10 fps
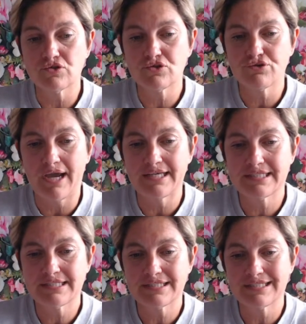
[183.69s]

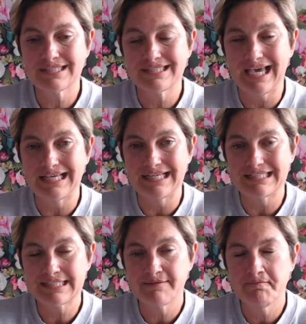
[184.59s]
stressed state.